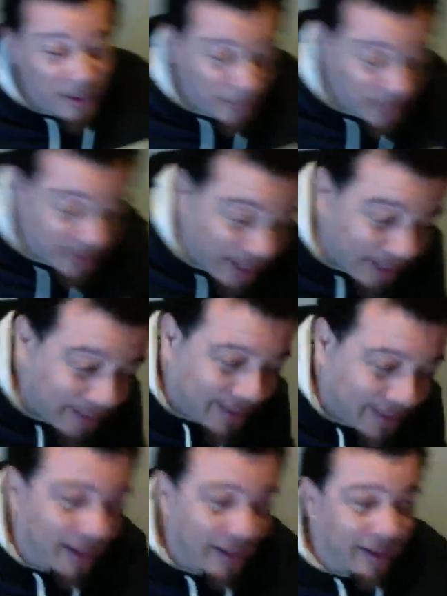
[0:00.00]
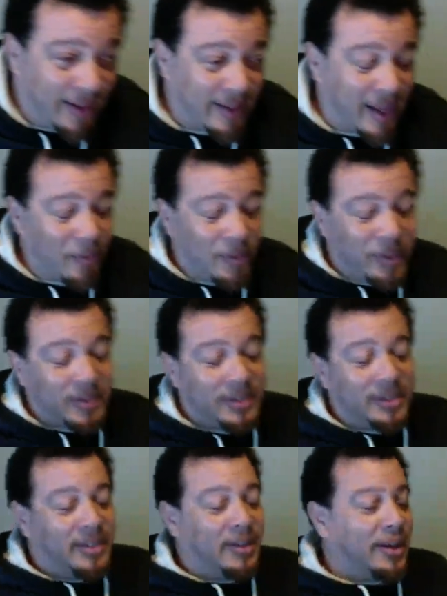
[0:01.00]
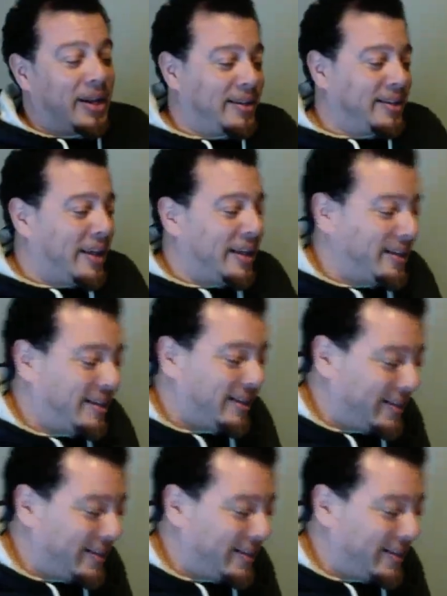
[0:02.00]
but that one, you know, that